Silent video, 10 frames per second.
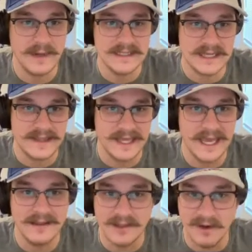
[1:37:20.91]
but it's like they
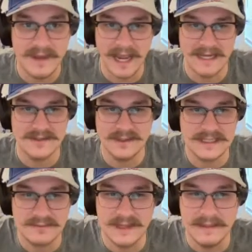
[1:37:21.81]
can't locate it, so it doesn't really